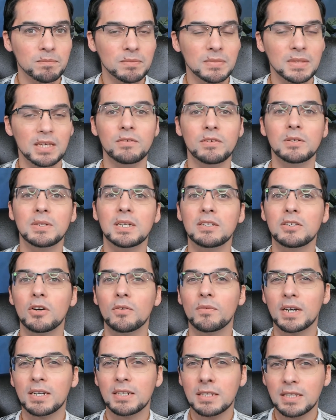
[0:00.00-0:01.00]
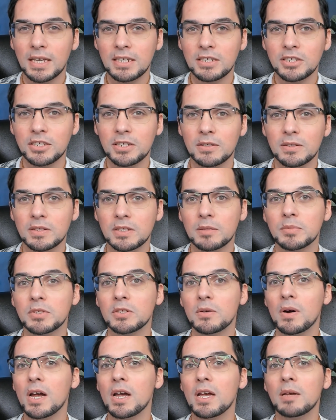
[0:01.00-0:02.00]
If you did, don't forget to like, share, and
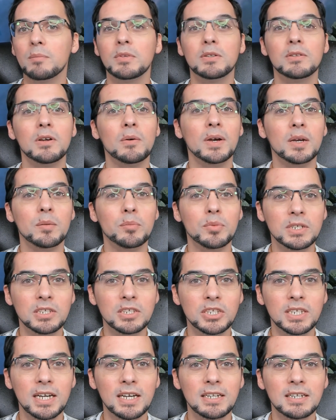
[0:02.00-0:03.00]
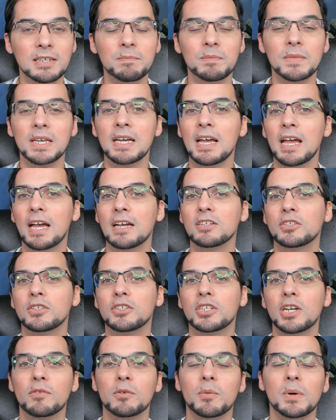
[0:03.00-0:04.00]
subscribe. You know I appreciate it. And should you
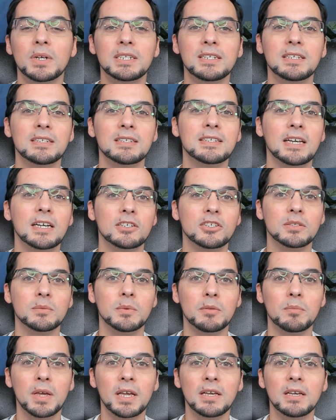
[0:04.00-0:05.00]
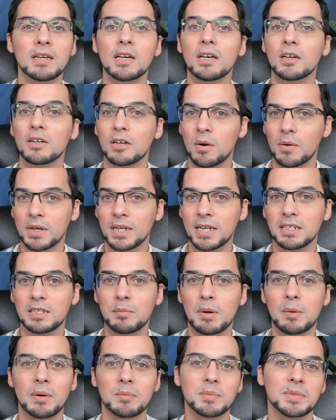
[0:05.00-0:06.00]
ever want to get a session with me, go on ahead to my
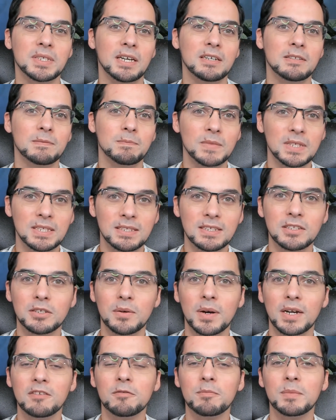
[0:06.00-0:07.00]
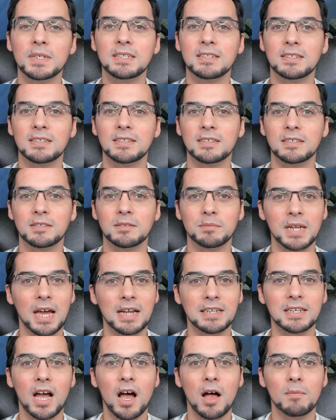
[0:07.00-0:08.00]
website. It's integrativemysticism.com.